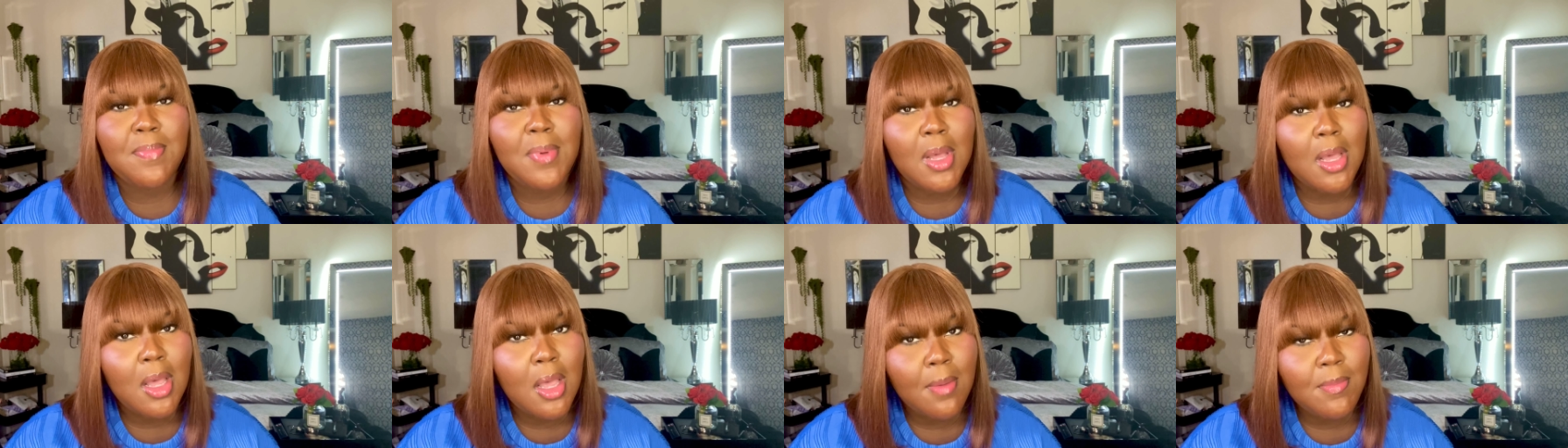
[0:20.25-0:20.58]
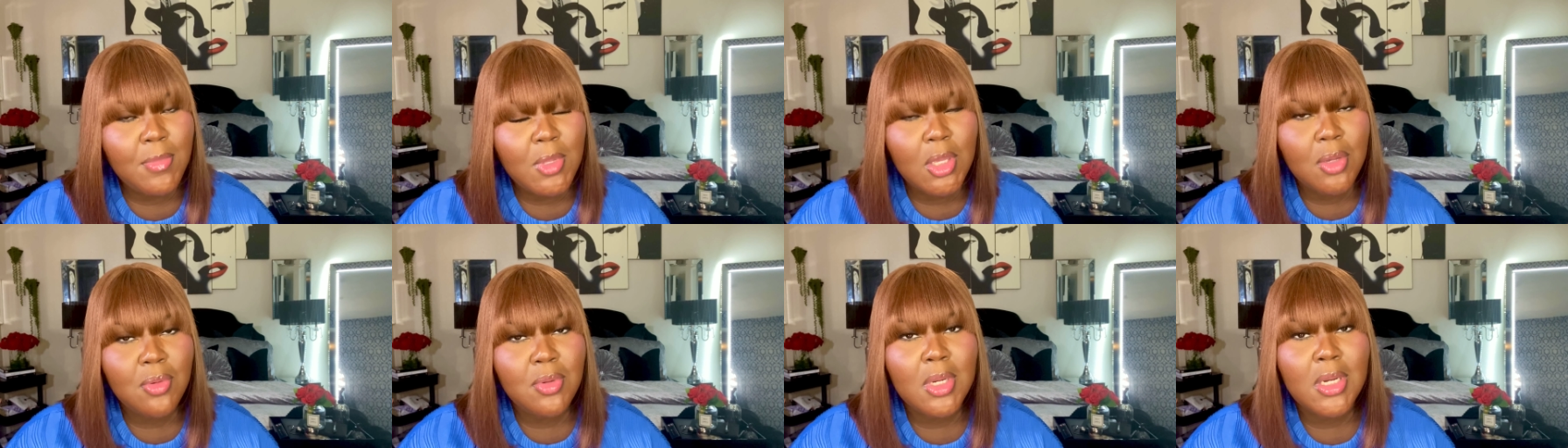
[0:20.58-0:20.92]

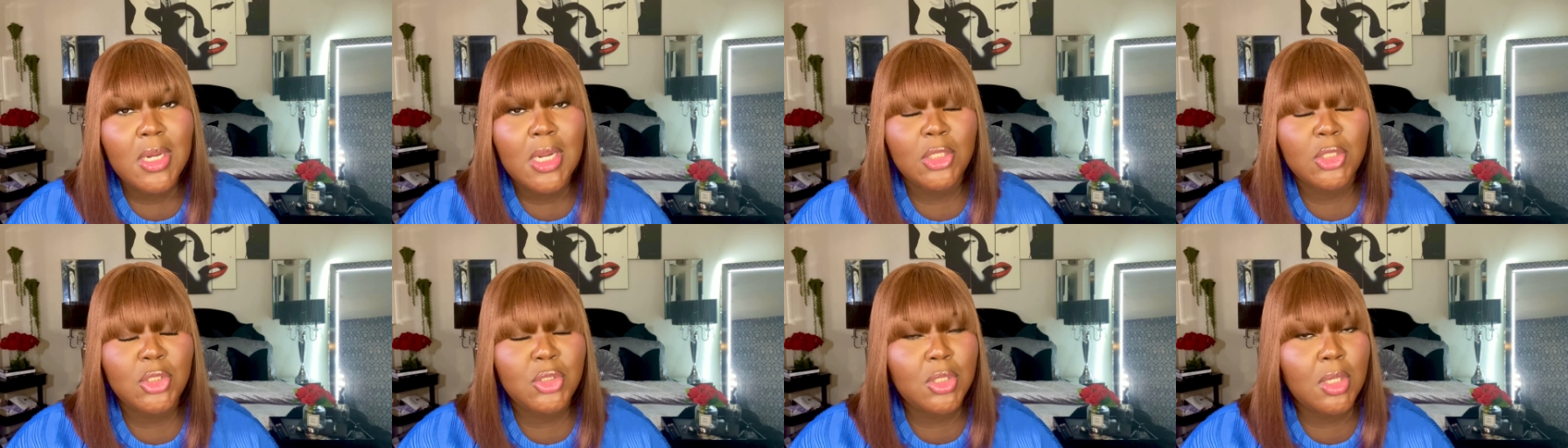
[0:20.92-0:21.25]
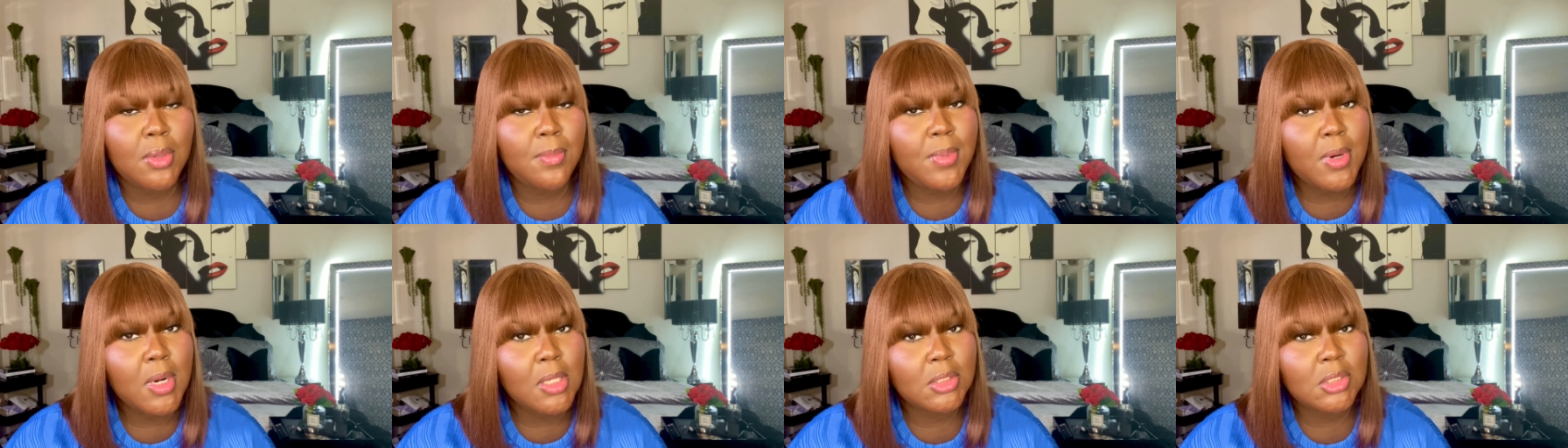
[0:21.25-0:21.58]
bomb unit that you
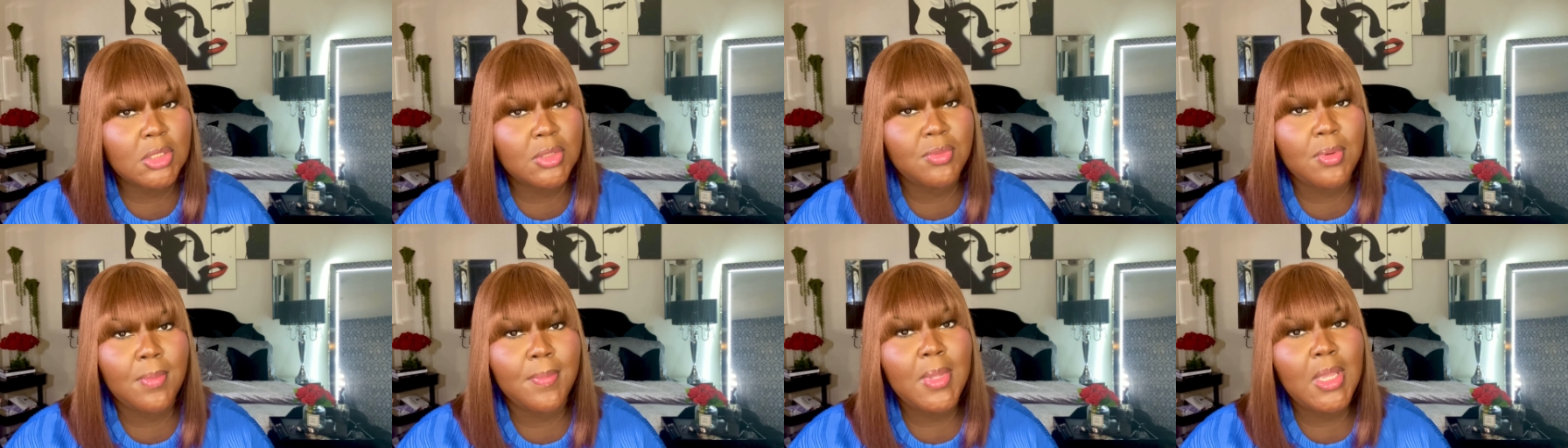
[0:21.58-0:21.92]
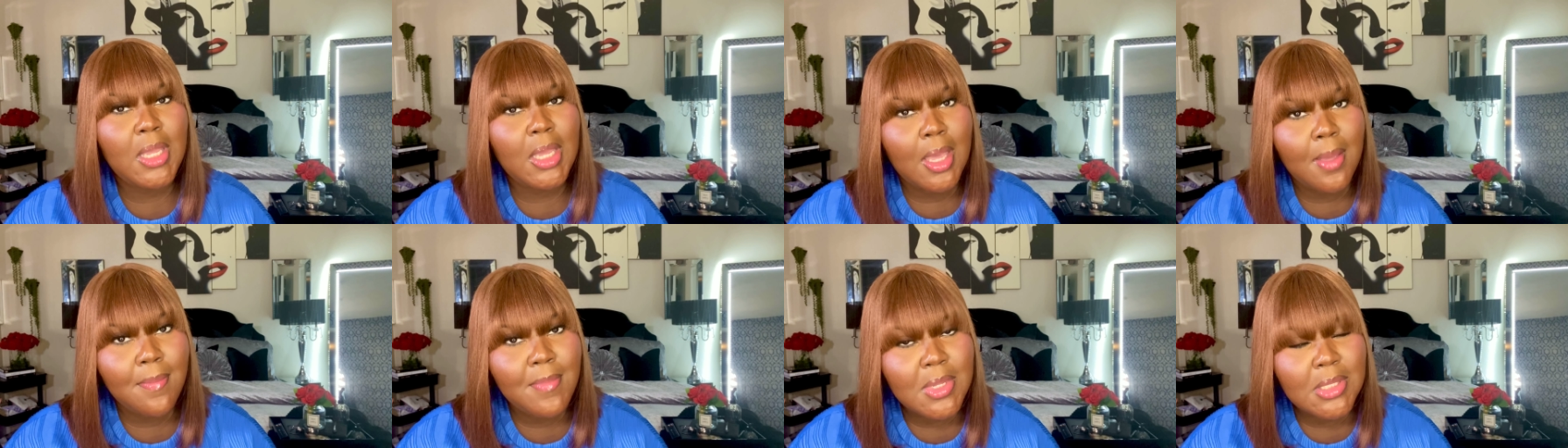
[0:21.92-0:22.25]
can purchase from
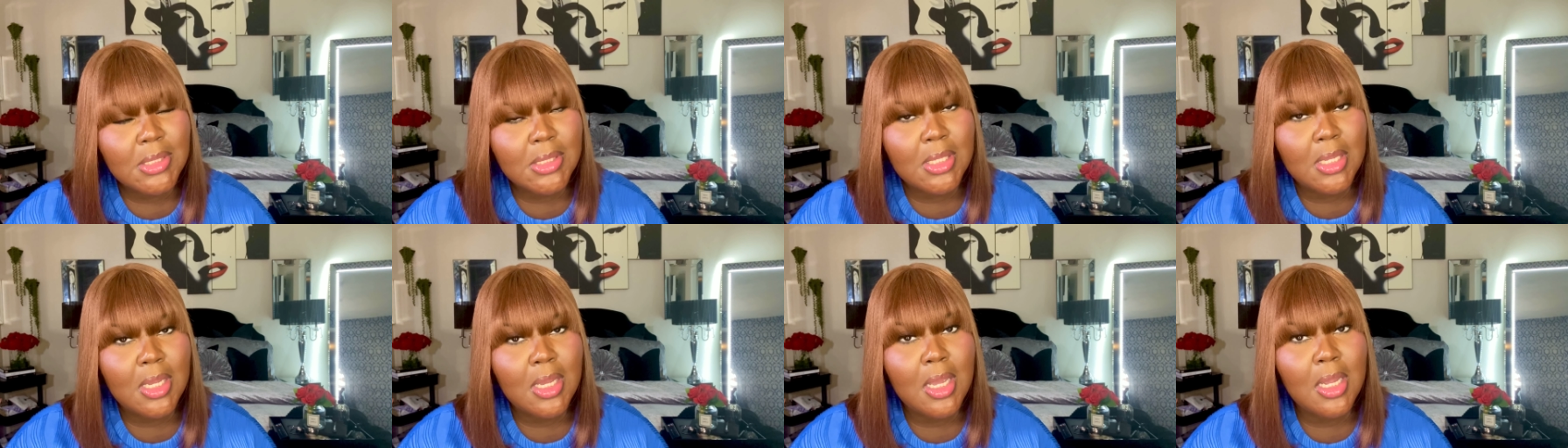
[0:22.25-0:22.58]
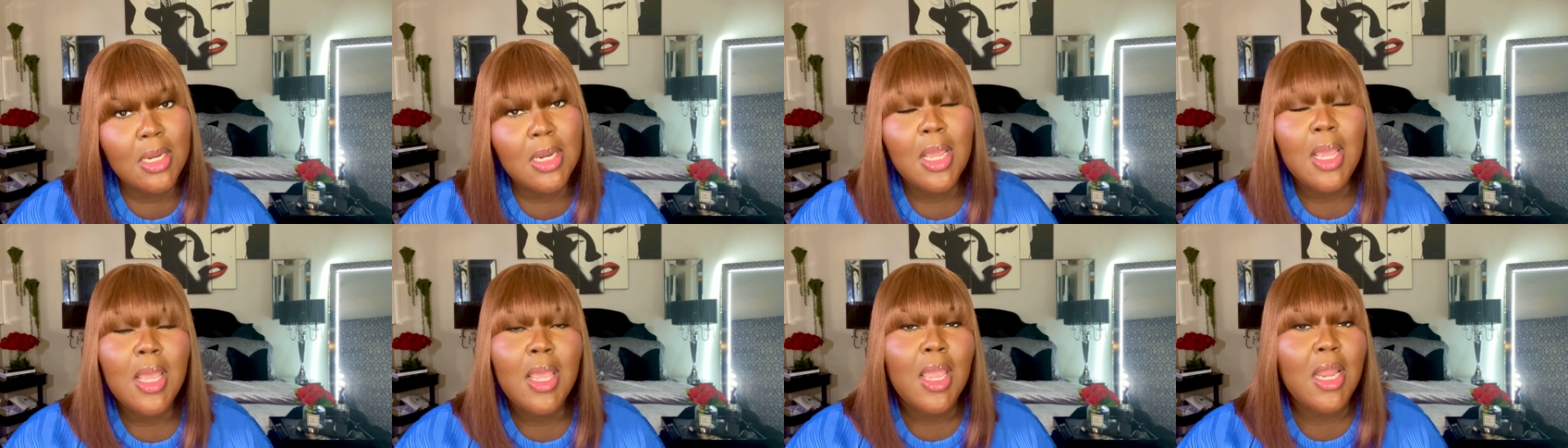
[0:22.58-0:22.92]

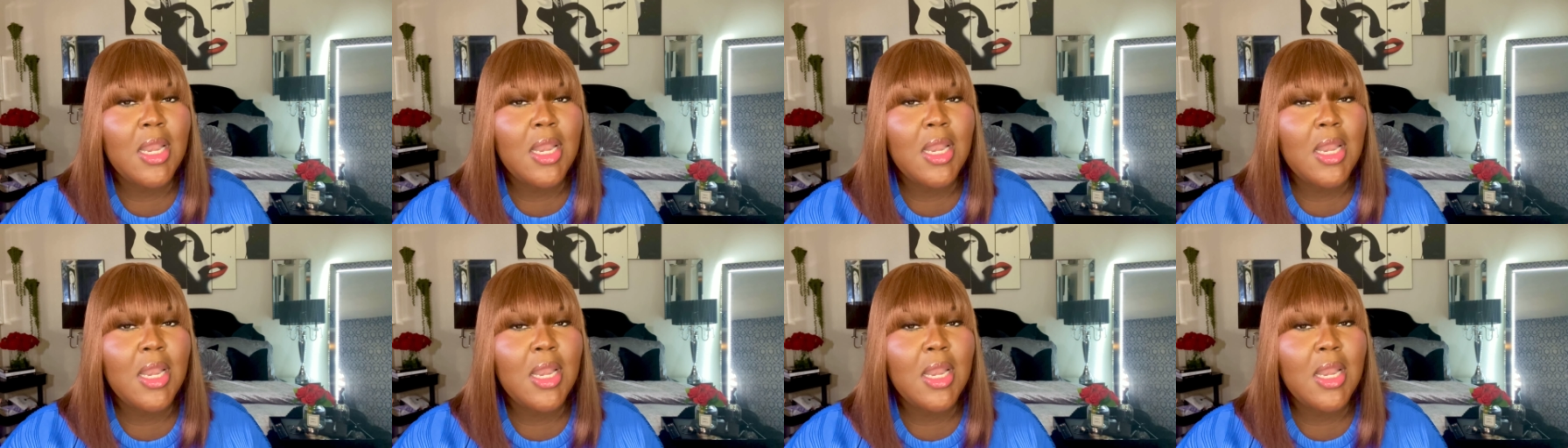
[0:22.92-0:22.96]
Amazon.